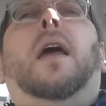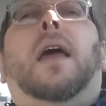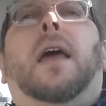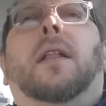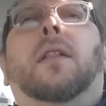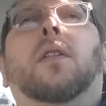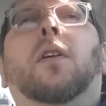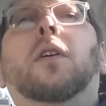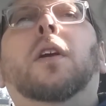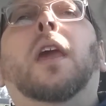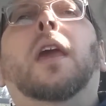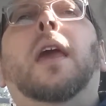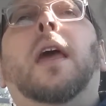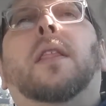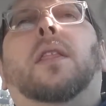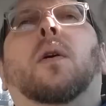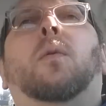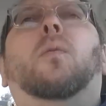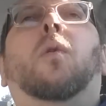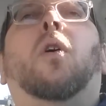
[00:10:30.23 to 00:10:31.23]
And looking
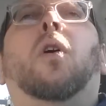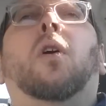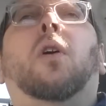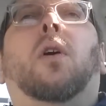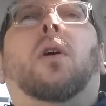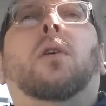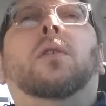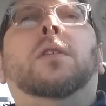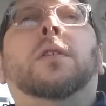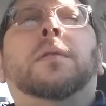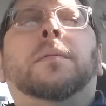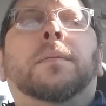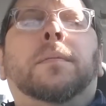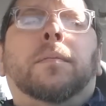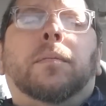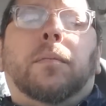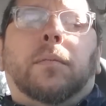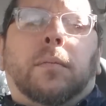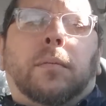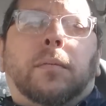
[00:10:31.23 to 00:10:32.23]
at the world
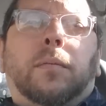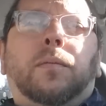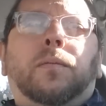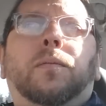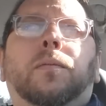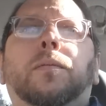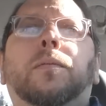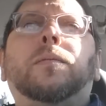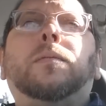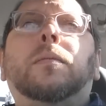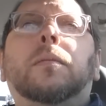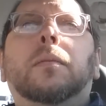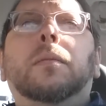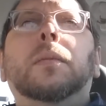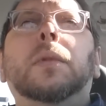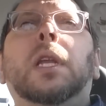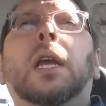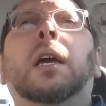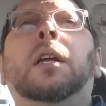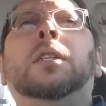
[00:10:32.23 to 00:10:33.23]

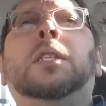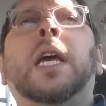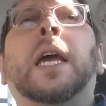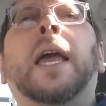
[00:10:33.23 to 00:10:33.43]
and